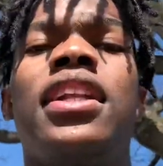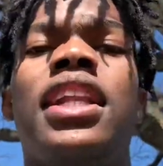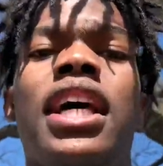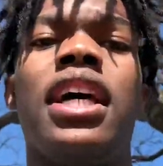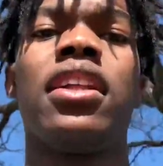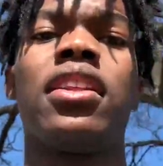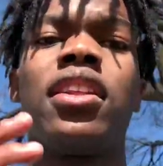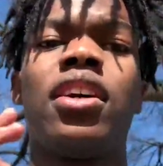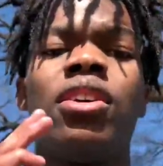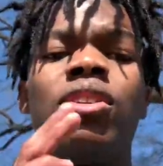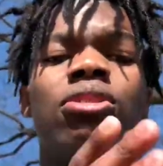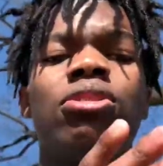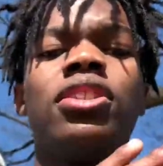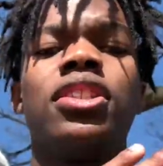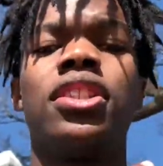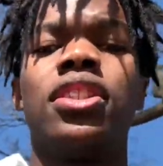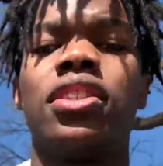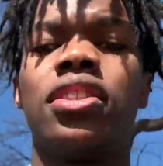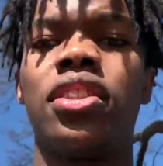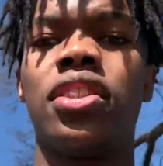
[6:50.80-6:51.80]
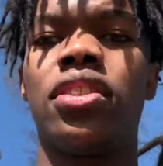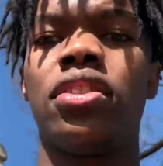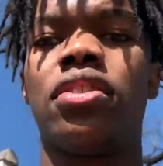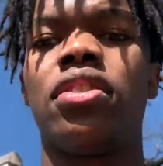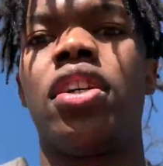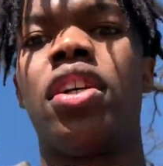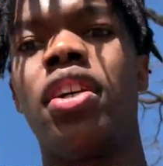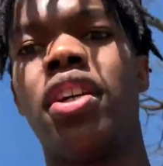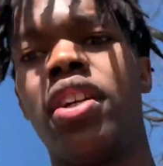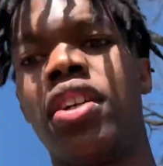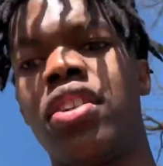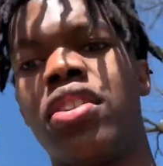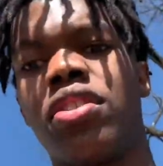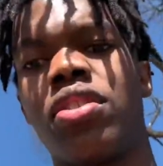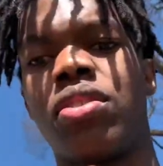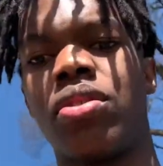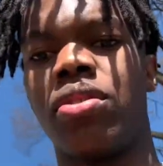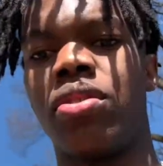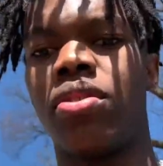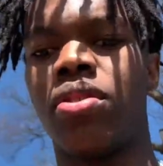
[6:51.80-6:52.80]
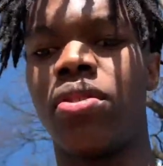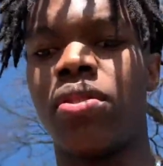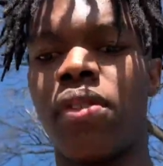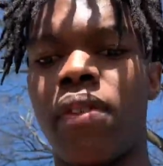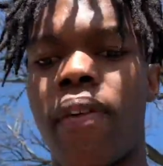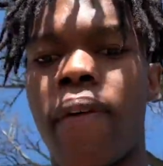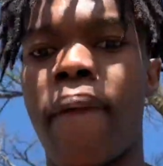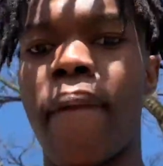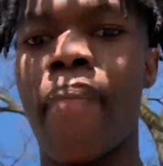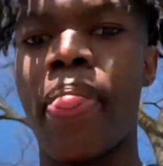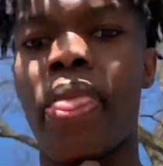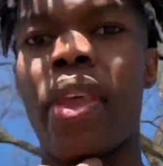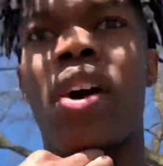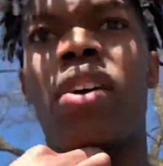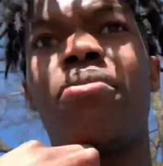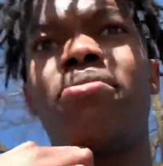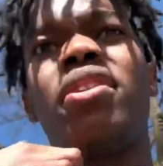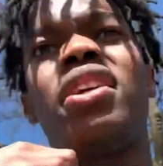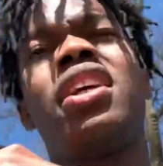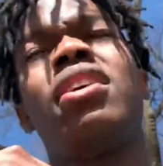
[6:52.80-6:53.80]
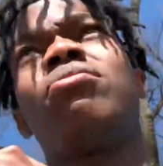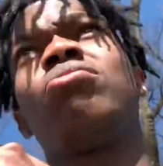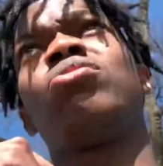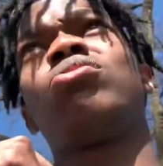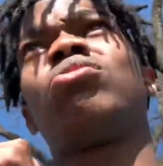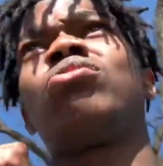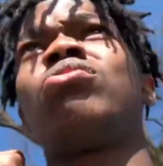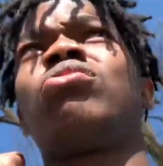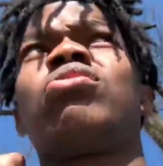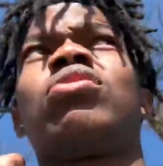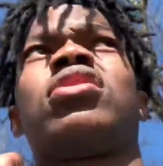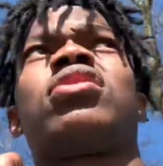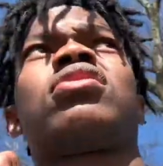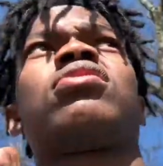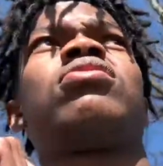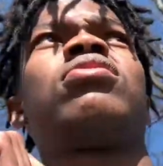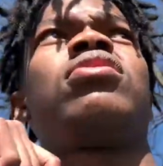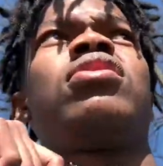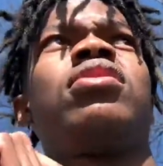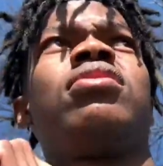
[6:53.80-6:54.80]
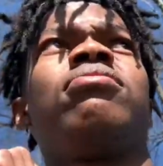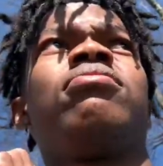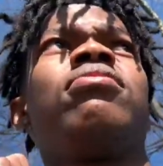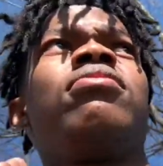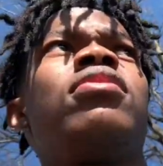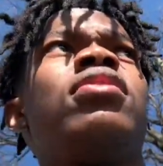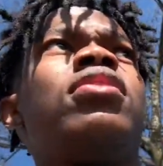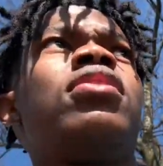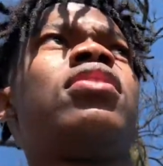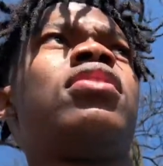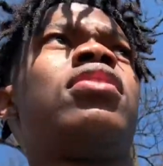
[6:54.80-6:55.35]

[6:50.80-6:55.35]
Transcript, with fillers: like the owner is not here, so I'll be able to talk to him,